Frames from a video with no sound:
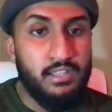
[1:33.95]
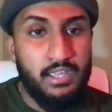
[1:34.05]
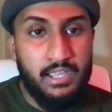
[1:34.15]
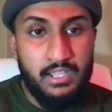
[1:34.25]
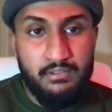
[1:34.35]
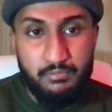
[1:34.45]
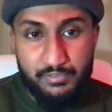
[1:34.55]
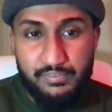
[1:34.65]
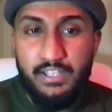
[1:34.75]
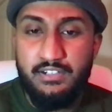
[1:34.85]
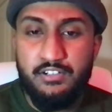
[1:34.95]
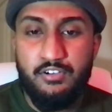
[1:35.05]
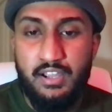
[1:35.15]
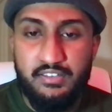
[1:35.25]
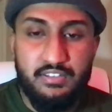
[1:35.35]
and reflect
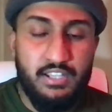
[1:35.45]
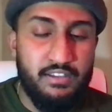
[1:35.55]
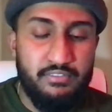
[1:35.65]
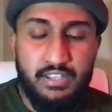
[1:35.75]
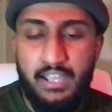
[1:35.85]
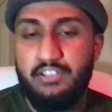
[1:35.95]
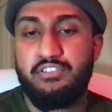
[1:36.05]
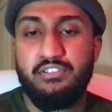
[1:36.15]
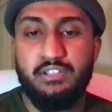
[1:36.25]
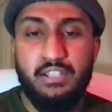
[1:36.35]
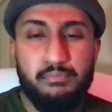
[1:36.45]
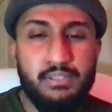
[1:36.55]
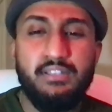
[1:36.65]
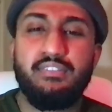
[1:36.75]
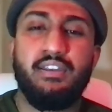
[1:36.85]
Christ in every action and
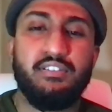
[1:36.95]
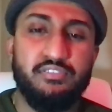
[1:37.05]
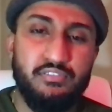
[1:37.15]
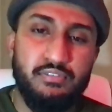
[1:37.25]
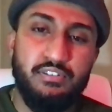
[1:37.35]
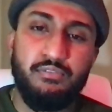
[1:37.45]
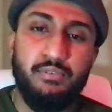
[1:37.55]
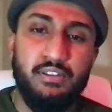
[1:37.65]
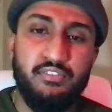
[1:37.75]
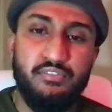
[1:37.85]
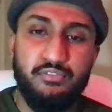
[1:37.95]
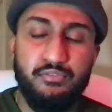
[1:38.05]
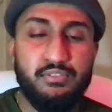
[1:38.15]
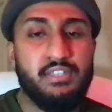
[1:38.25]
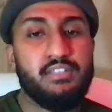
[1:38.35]
be intentional in the ways you
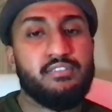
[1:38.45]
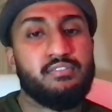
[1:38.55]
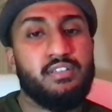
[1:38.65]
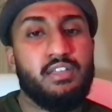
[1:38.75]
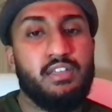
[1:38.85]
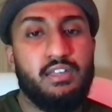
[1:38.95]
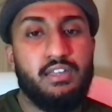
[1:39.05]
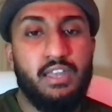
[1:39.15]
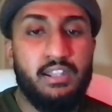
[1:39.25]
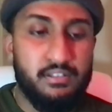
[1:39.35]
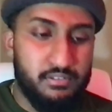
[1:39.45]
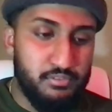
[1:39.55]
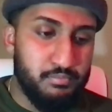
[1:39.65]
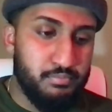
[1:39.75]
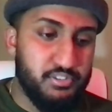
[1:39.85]
do things and
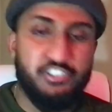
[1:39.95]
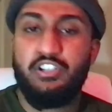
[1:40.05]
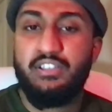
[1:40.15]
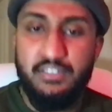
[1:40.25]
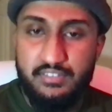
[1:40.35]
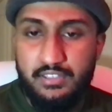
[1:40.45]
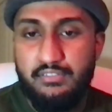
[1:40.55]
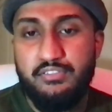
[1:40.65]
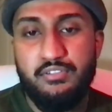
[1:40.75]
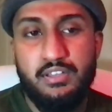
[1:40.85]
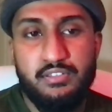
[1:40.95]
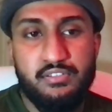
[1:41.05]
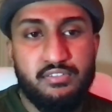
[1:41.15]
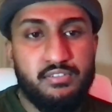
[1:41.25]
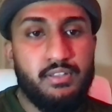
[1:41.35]
you portray these gifts to
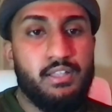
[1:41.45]
others.